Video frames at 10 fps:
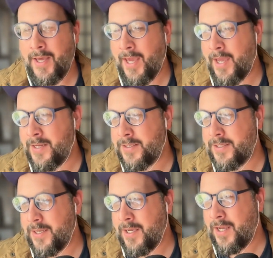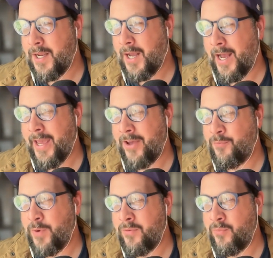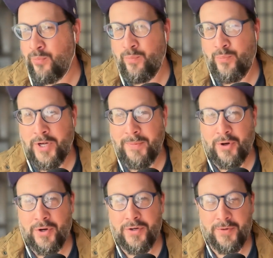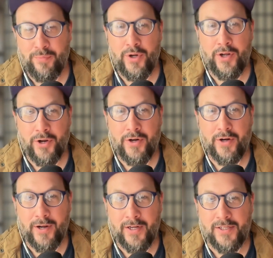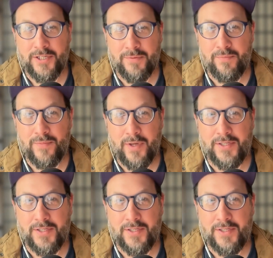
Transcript: and I have been pretty burned and pretty hurt in some